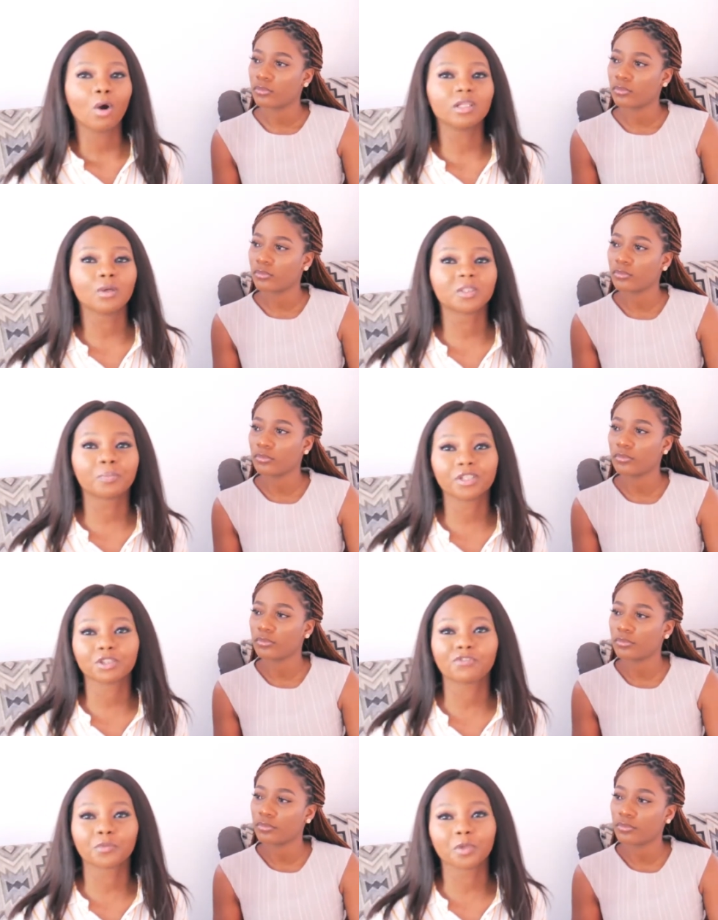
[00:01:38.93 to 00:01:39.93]
Speaker 1: or there was
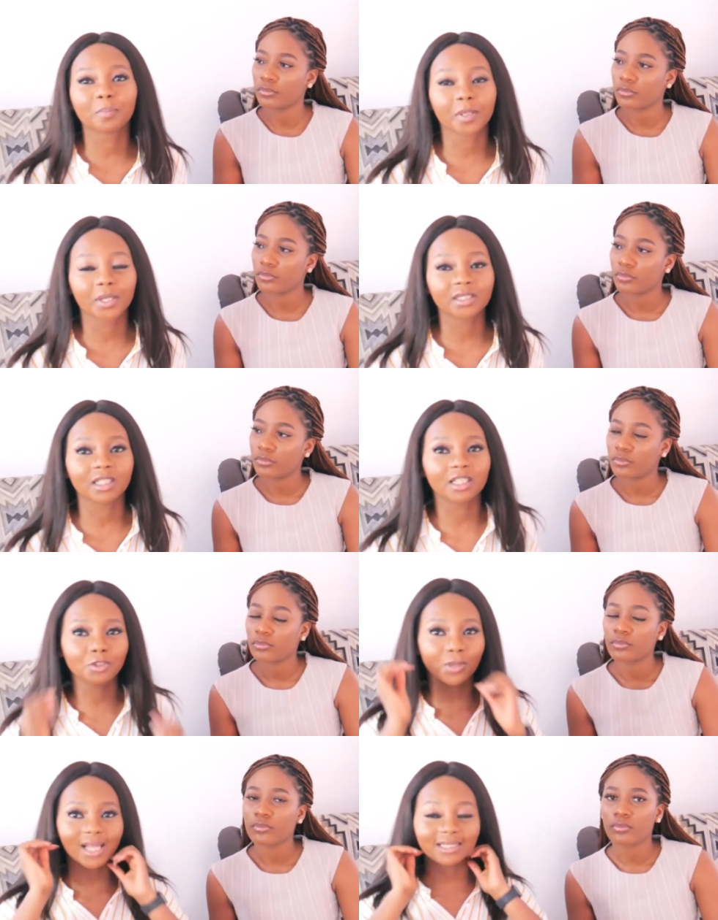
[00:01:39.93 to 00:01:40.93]
pressure from your parents and then
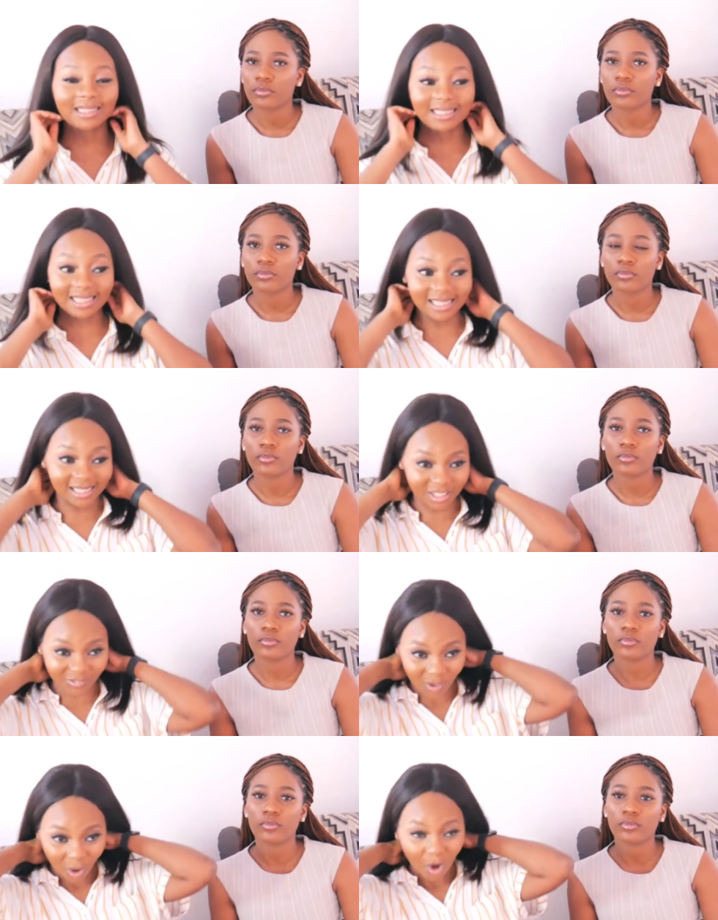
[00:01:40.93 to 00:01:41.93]
you had to
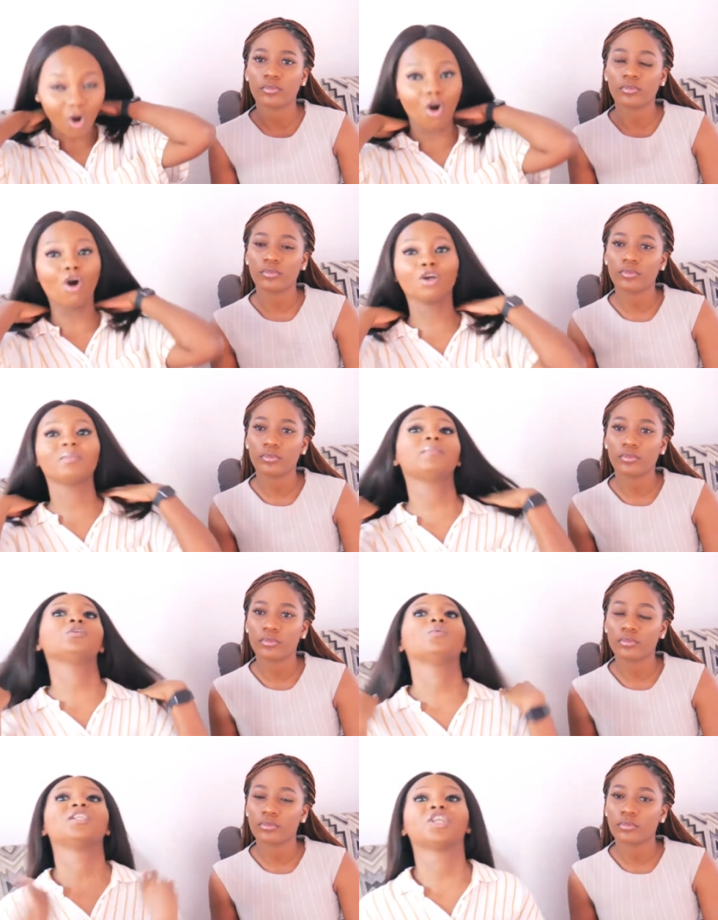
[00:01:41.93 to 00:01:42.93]
leave, or maybe
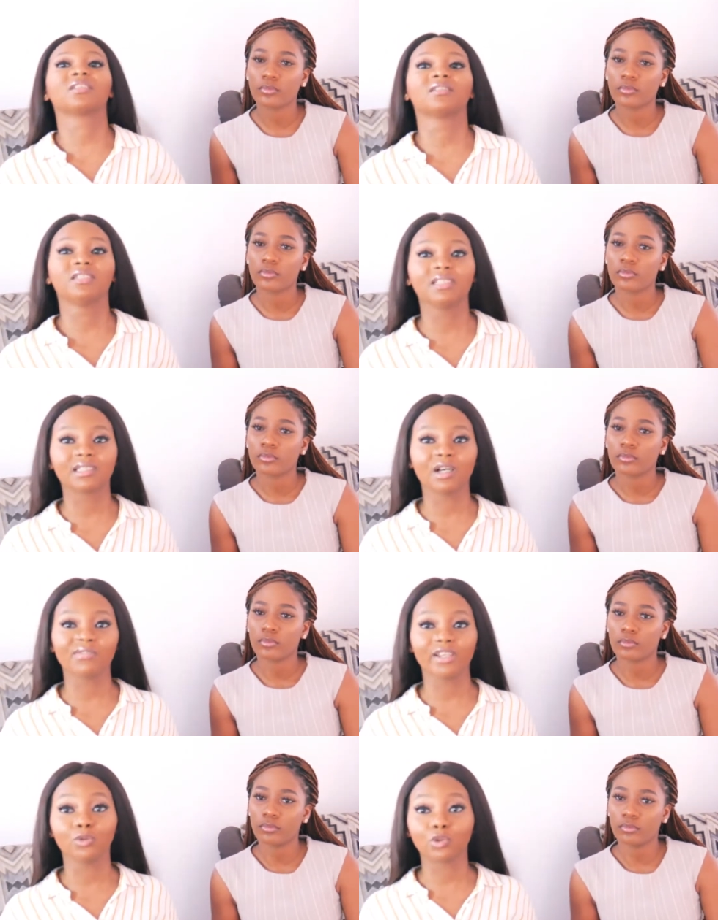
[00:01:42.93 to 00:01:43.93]
you were just greedy
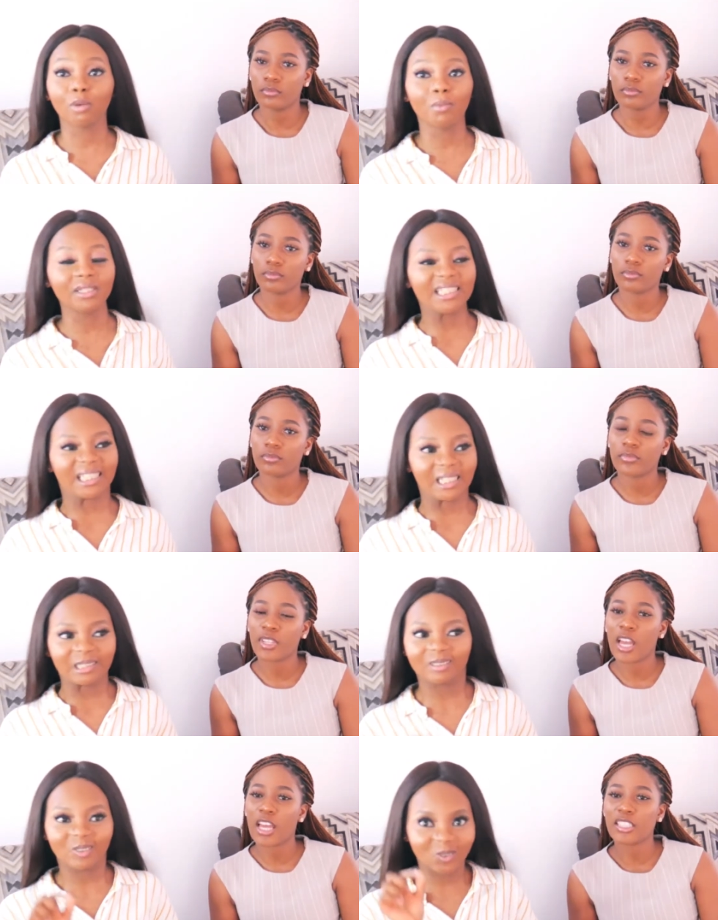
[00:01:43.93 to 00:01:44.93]
self and you saw money
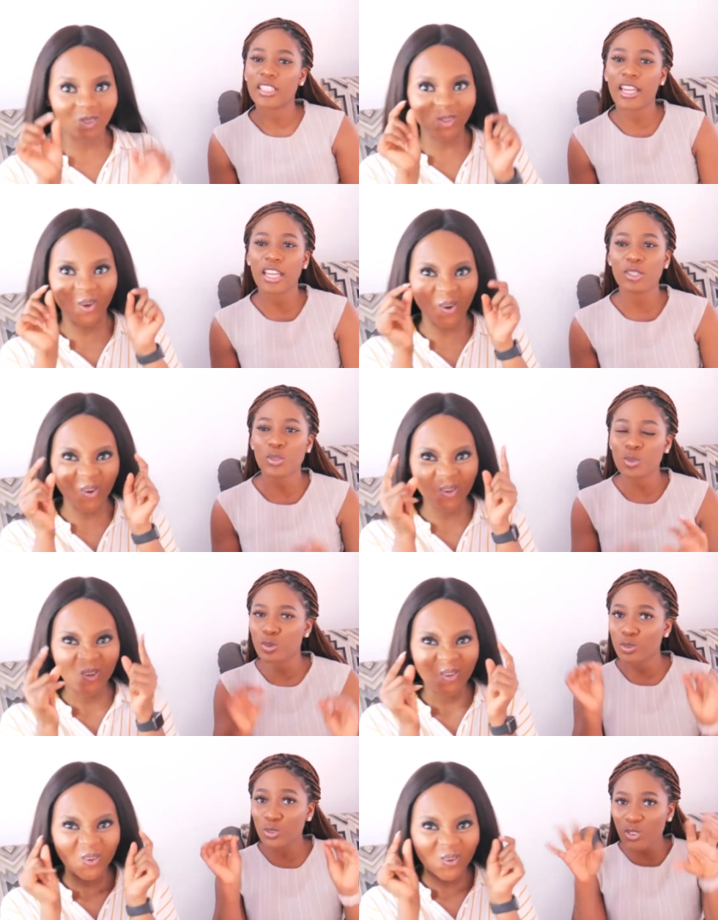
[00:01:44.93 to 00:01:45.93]
and
Speaker 2: you
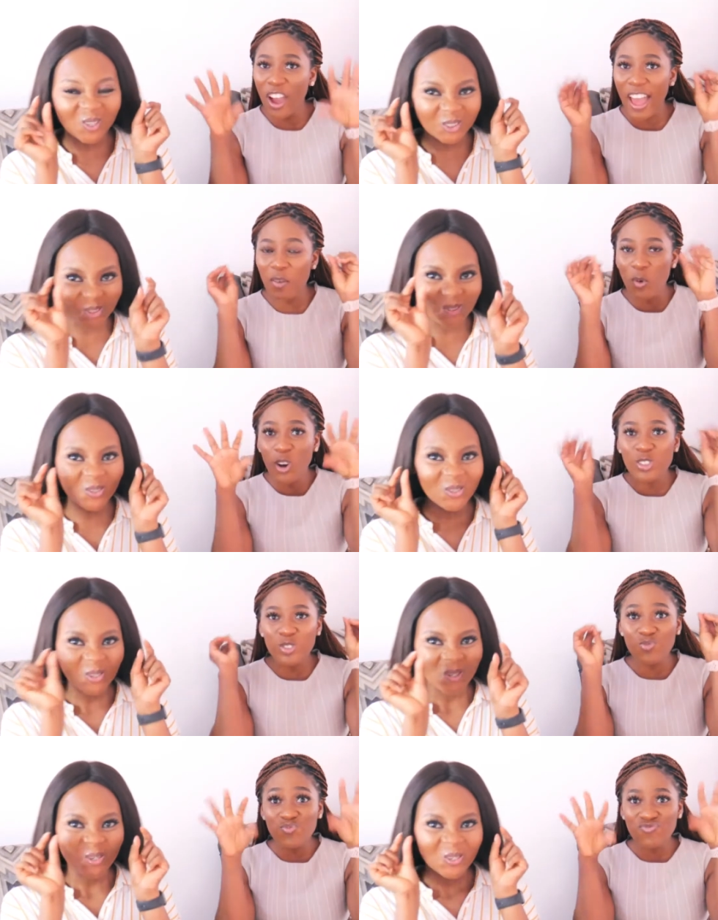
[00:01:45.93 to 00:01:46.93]
know, you
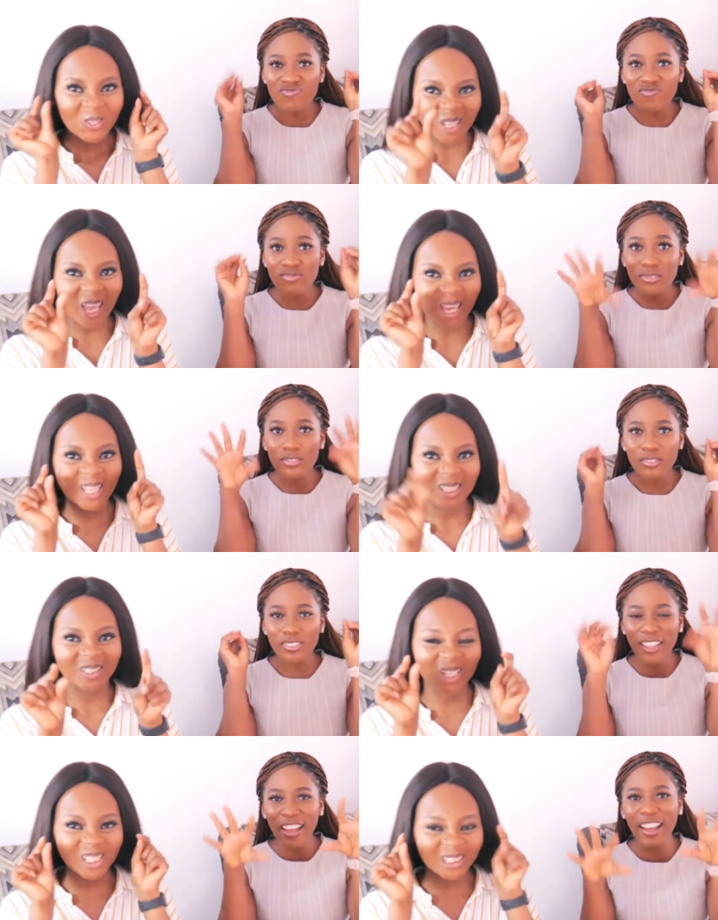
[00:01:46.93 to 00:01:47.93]

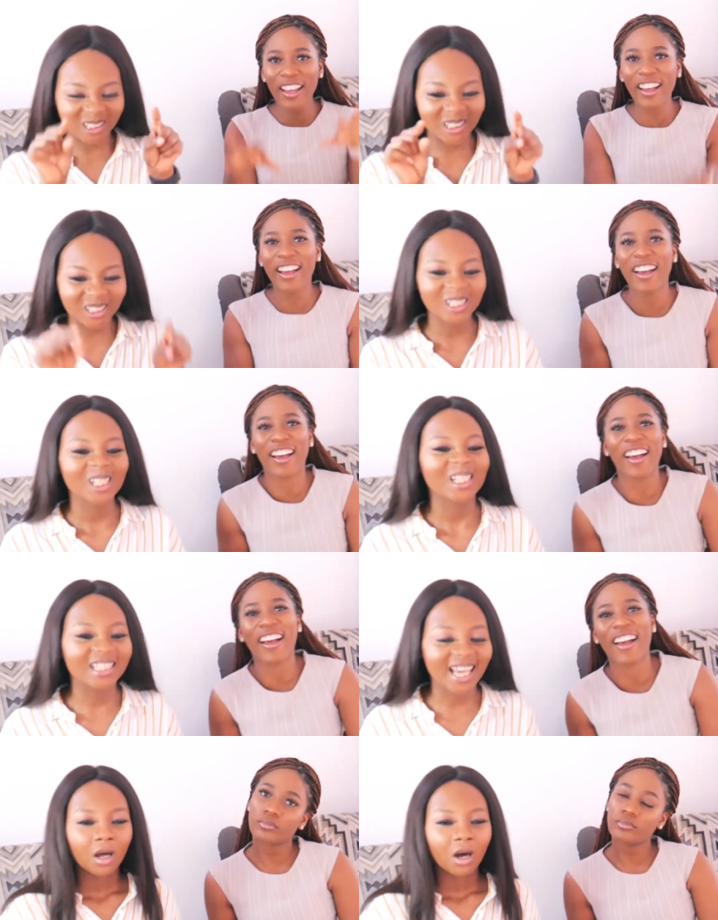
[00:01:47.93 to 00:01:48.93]
Speaker 1: just
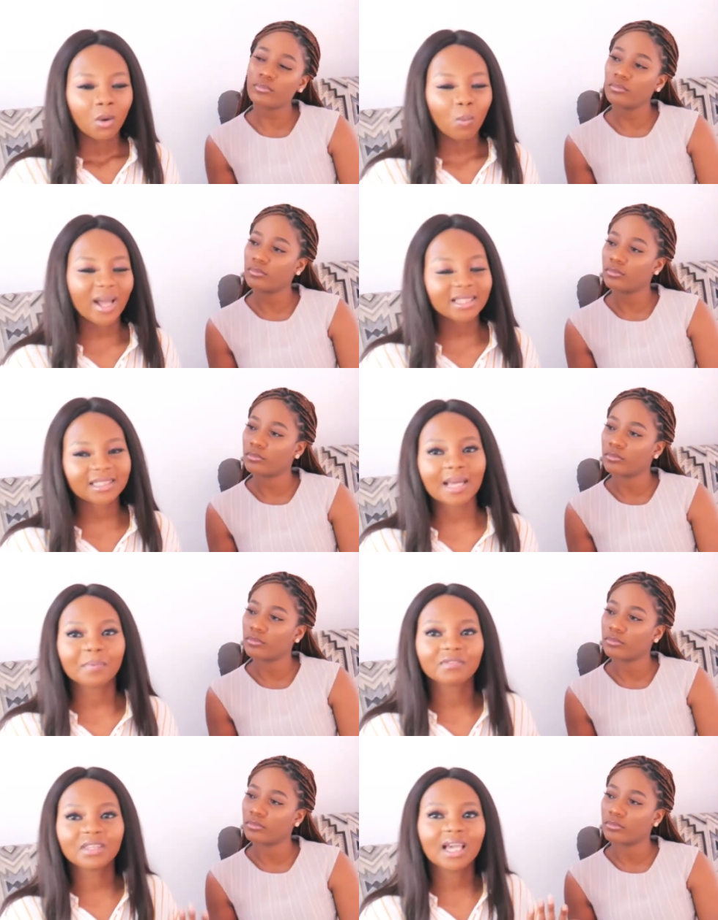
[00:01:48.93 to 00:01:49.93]
when this type
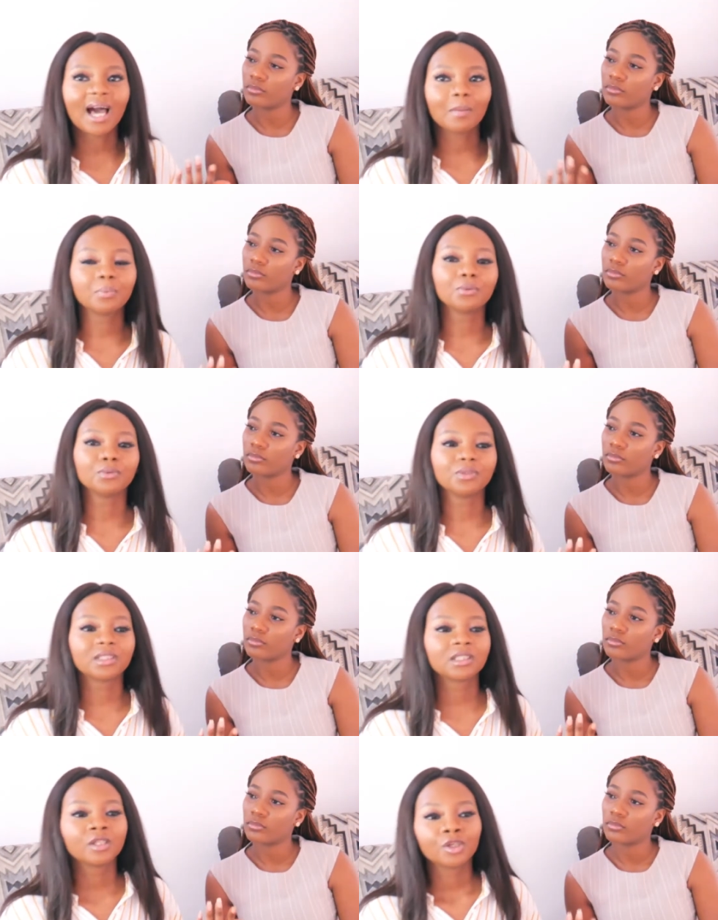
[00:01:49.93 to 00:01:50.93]
of thing happens,